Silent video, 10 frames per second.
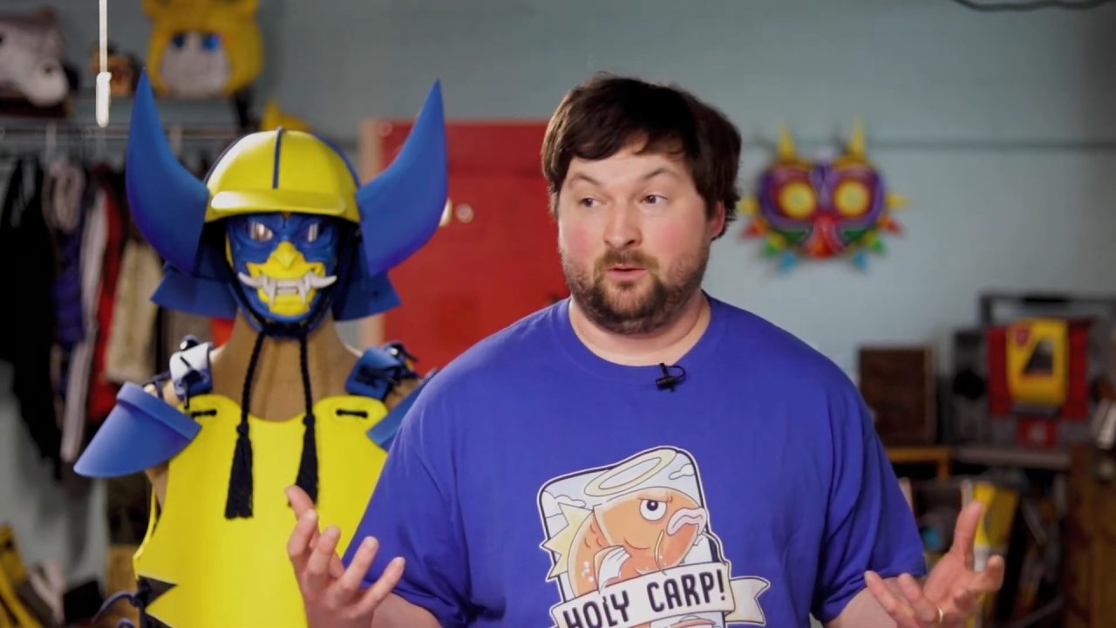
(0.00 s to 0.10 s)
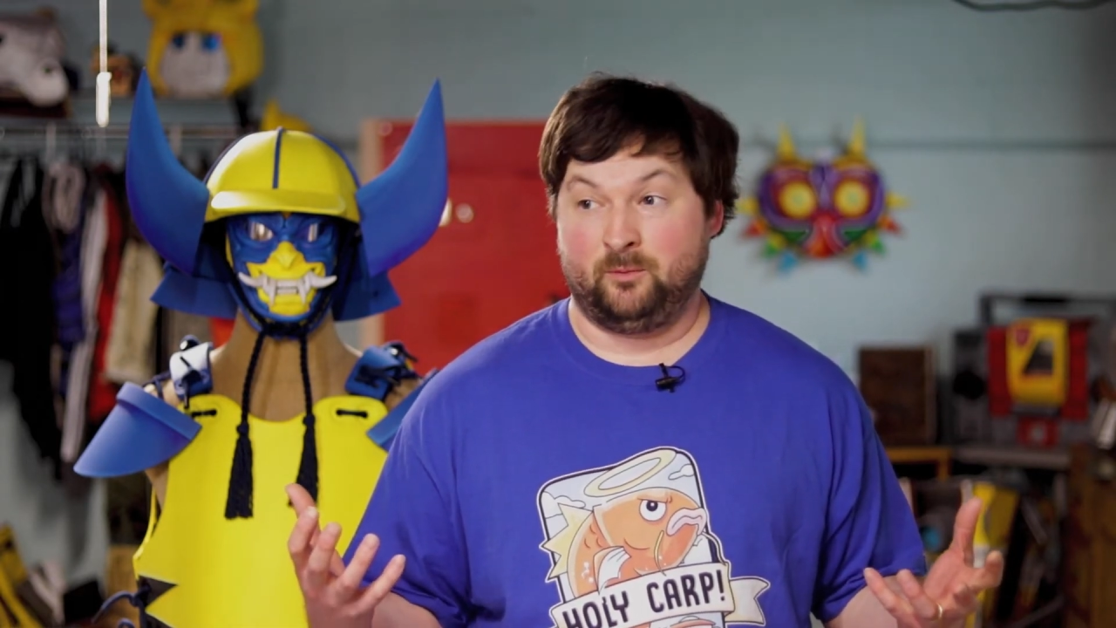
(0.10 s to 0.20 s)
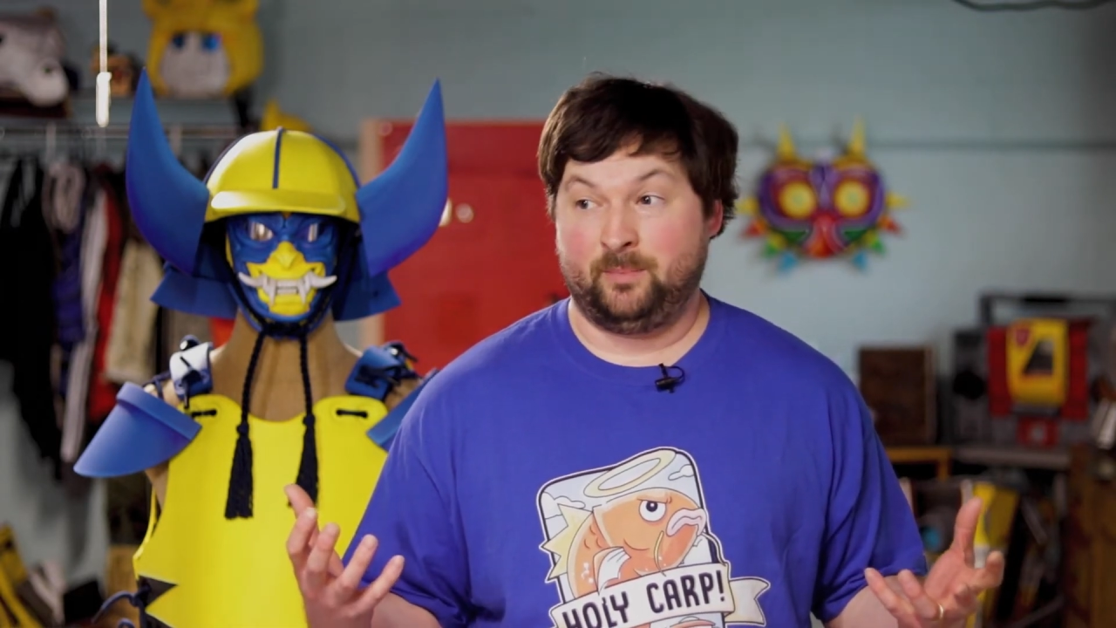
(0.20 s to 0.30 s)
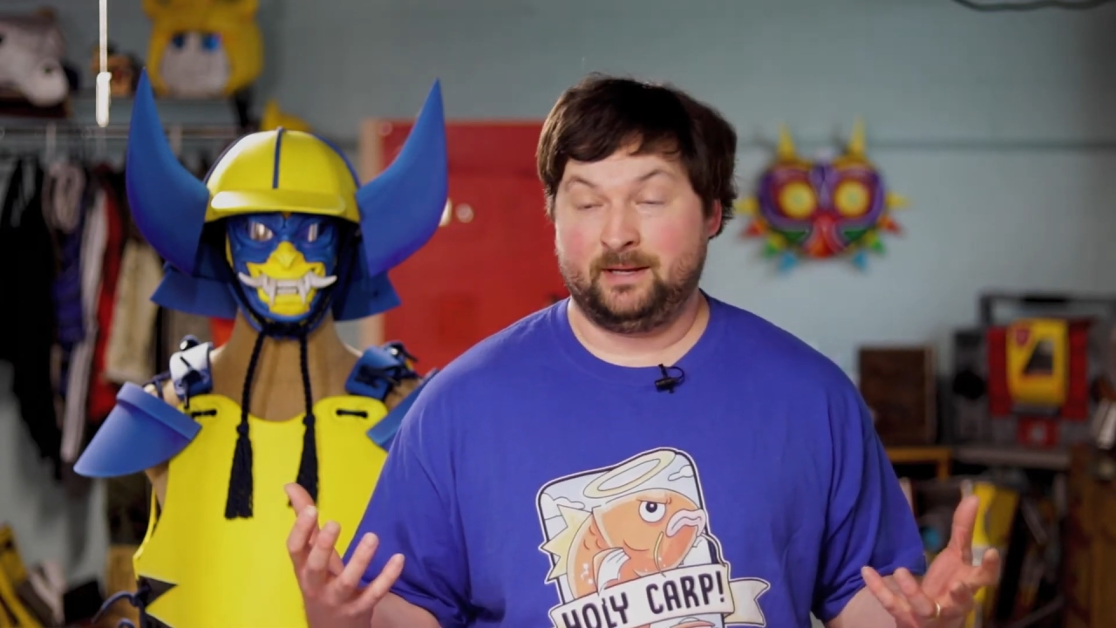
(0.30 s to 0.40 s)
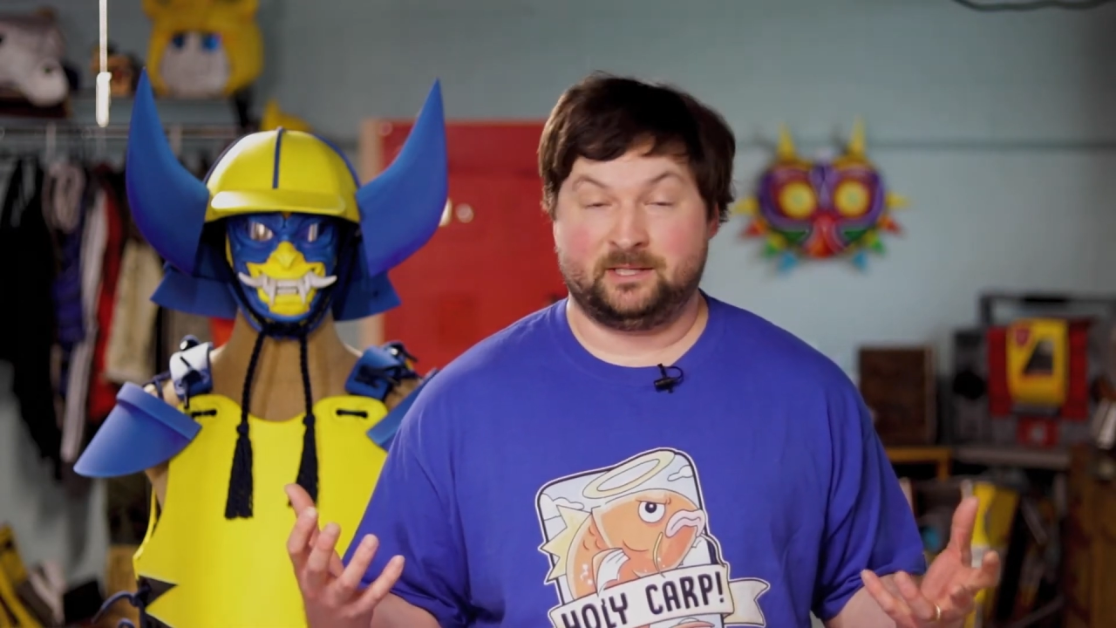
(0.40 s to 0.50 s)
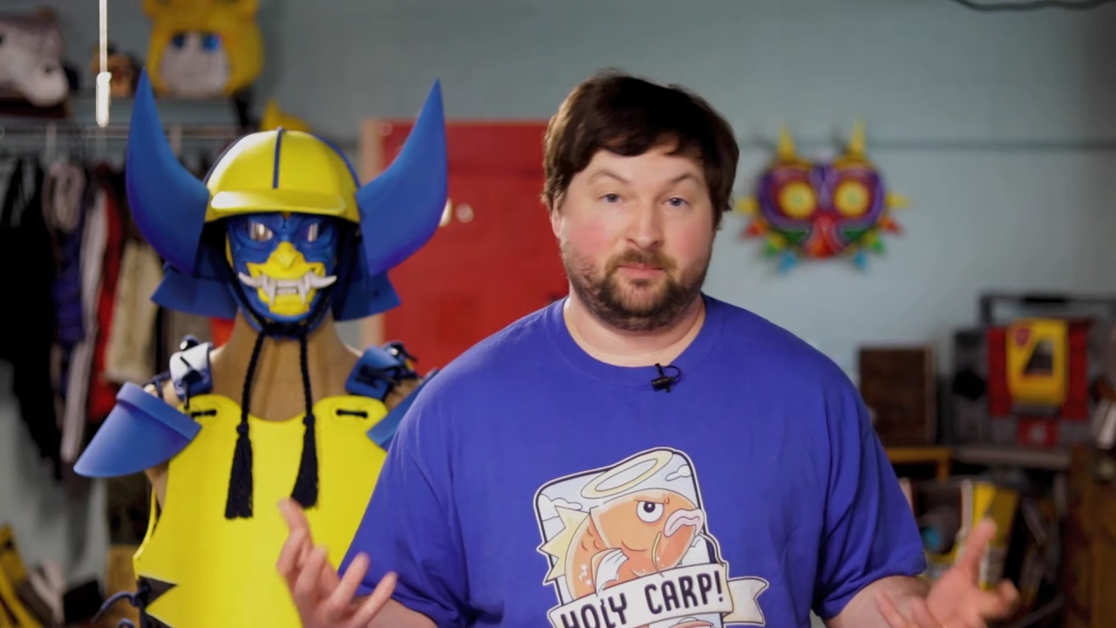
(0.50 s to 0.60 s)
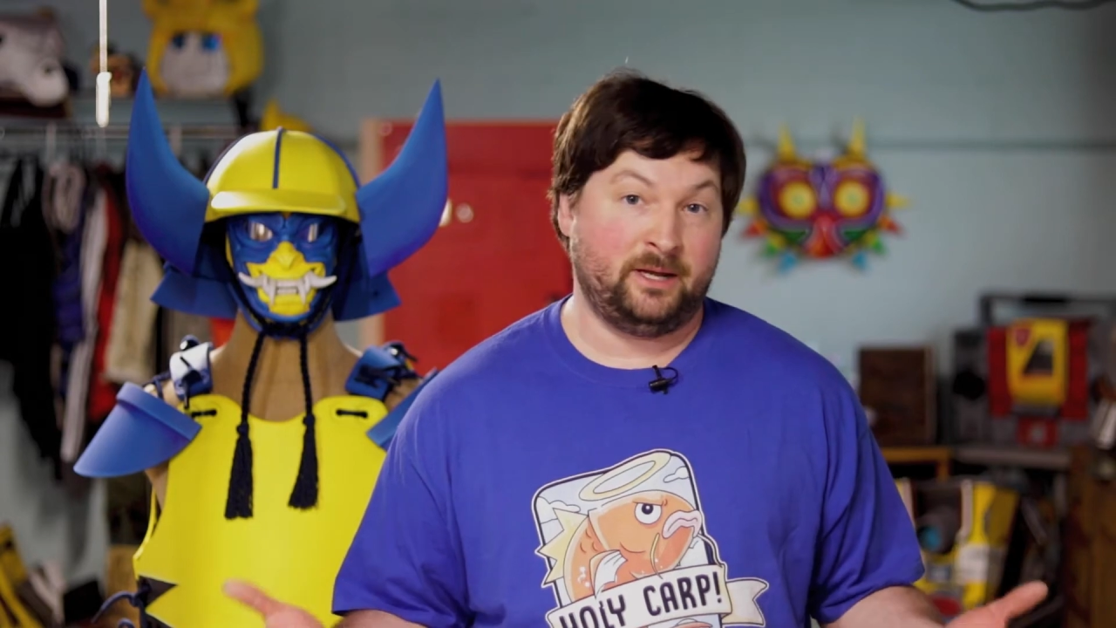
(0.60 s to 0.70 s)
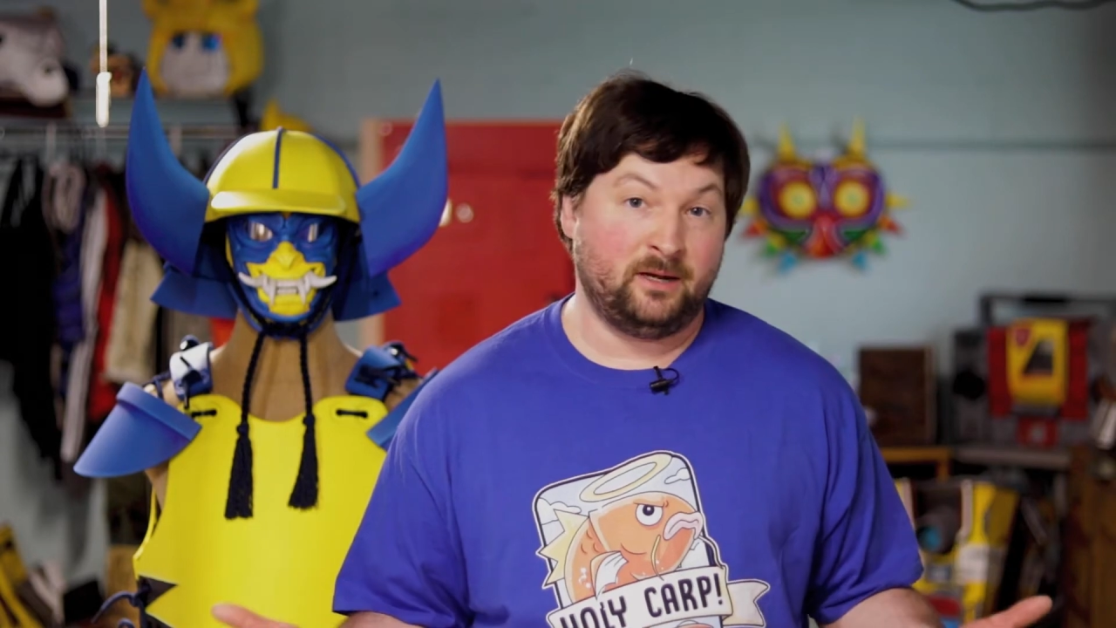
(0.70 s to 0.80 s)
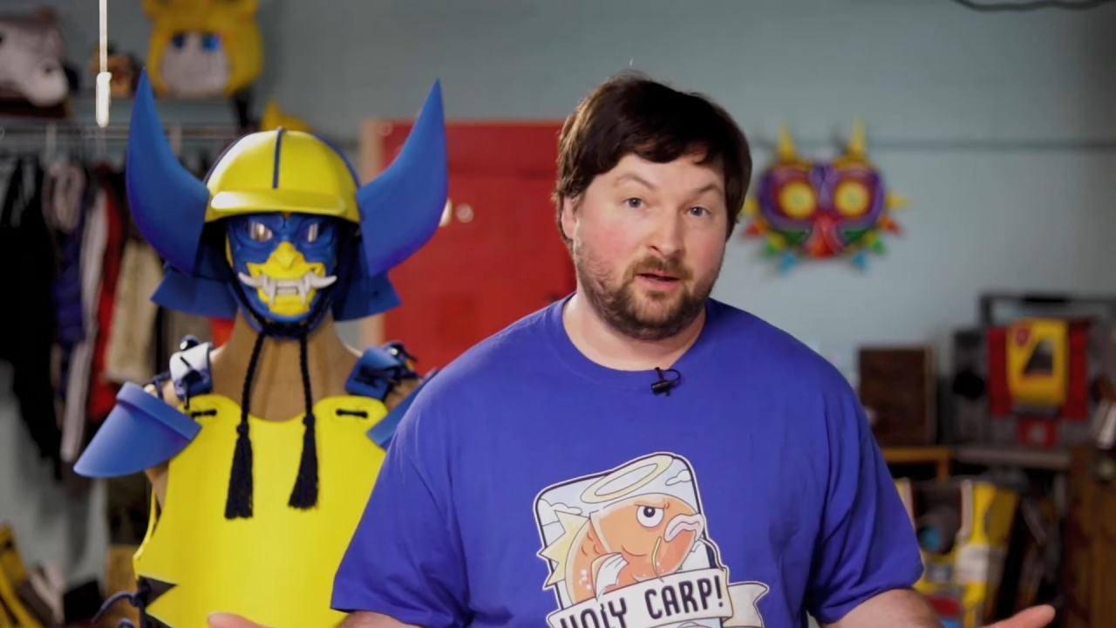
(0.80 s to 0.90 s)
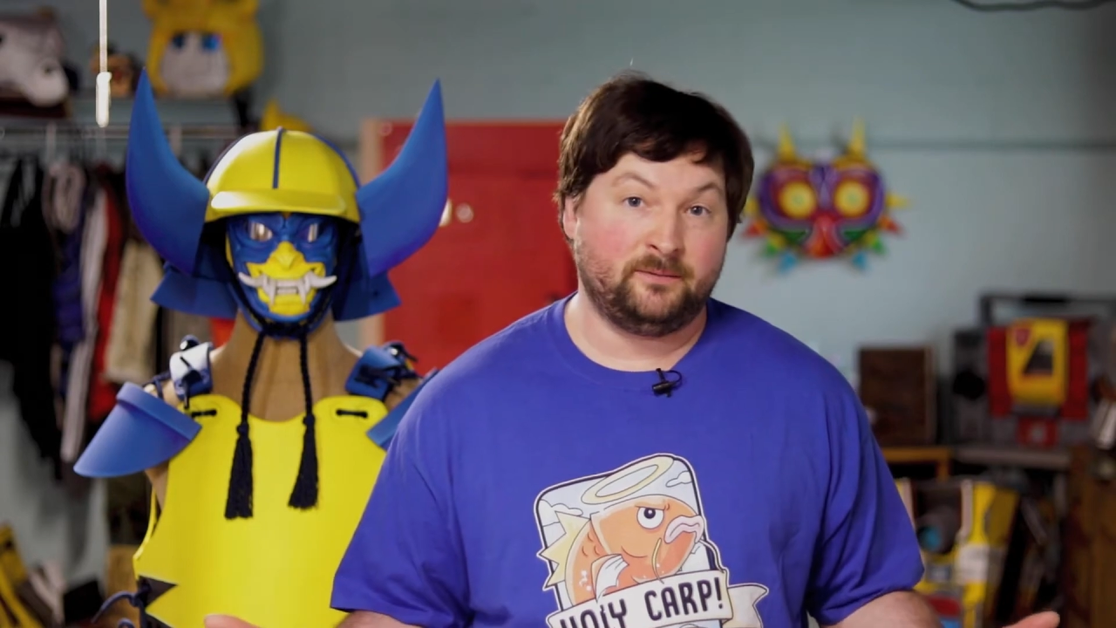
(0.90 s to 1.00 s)
of a base to
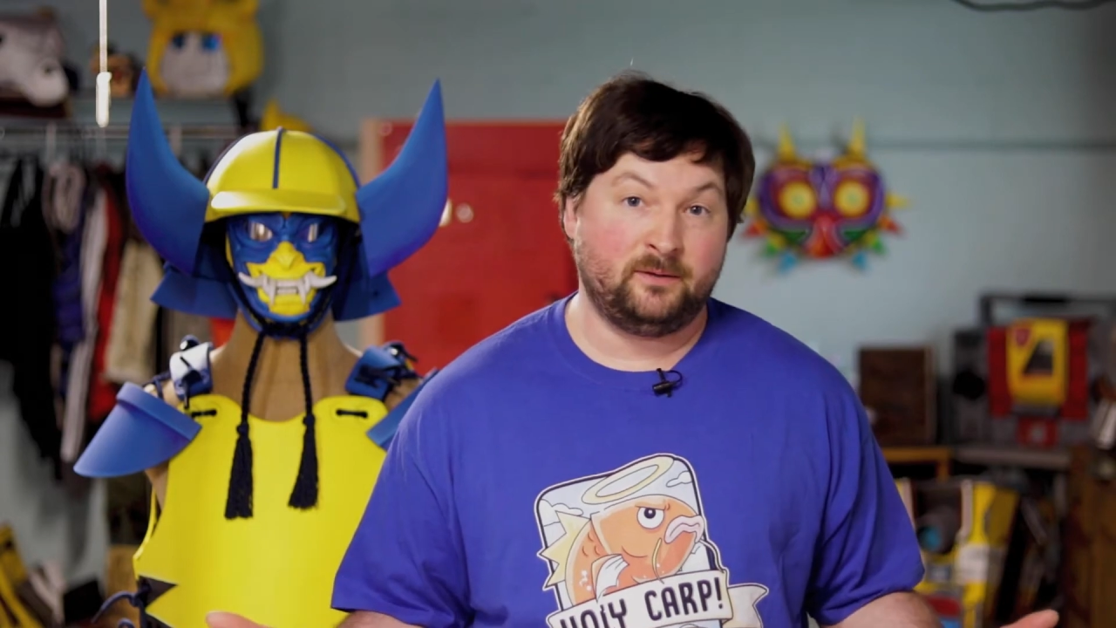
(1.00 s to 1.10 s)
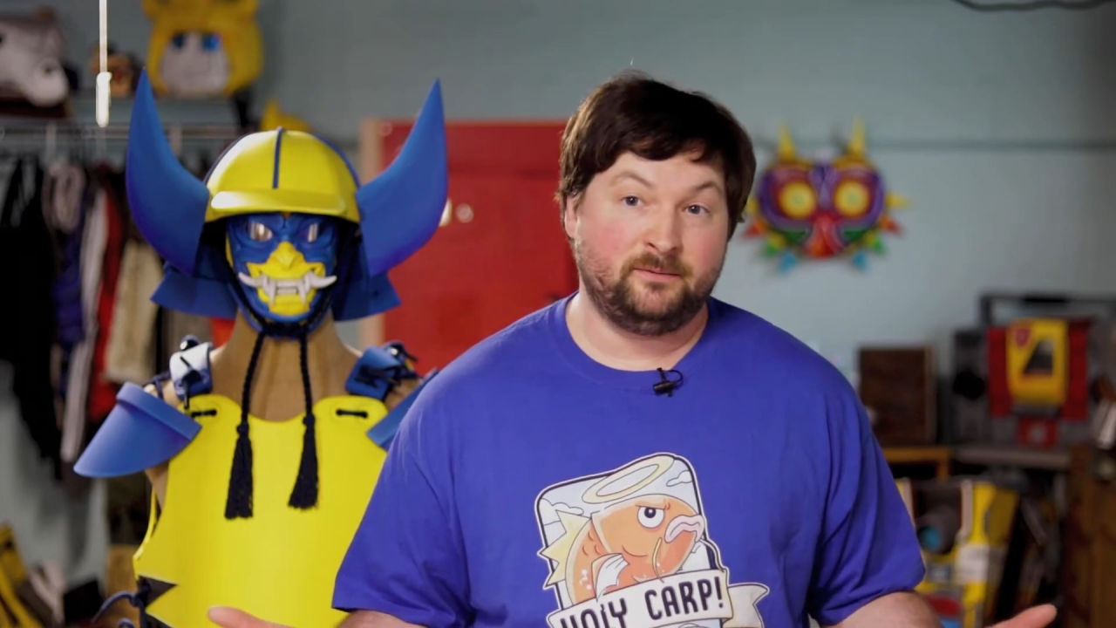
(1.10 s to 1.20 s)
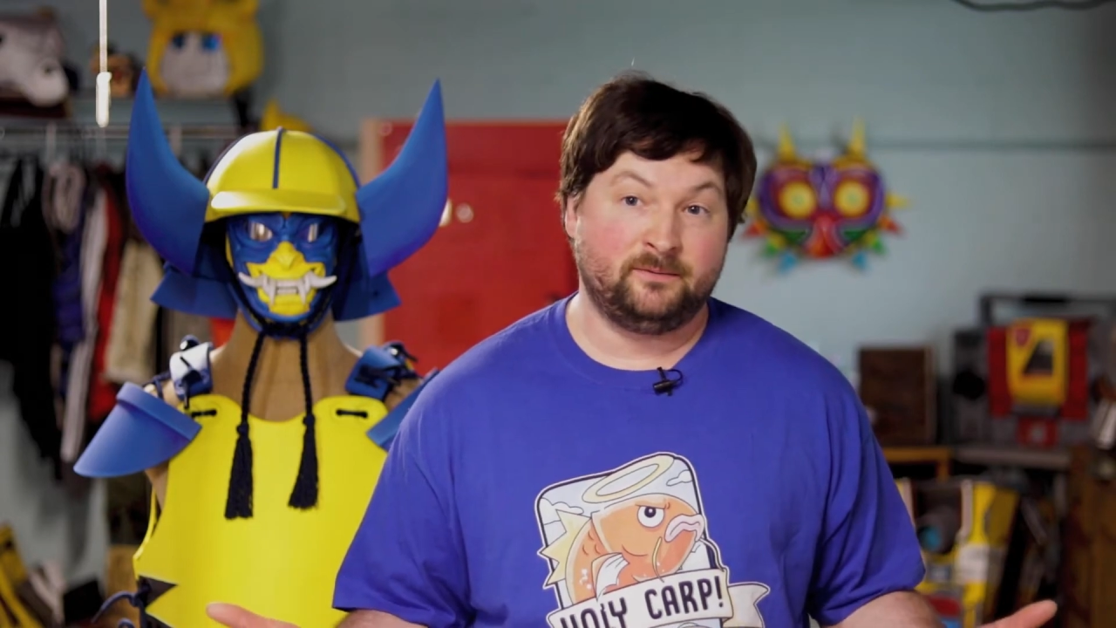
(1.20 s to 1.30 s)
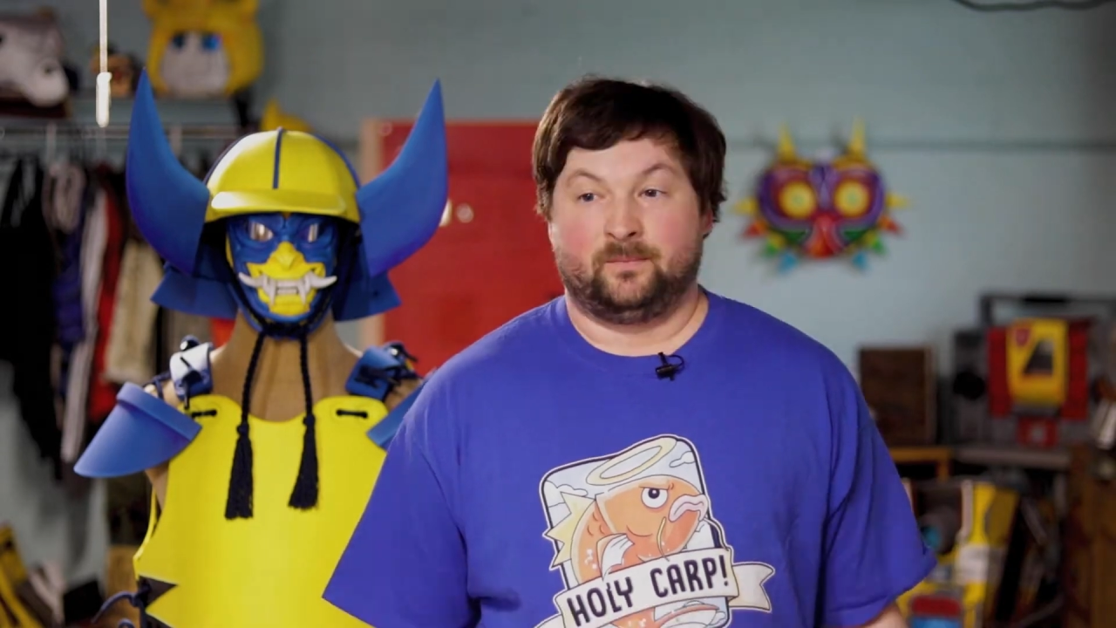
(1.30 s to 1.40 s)
paint off of.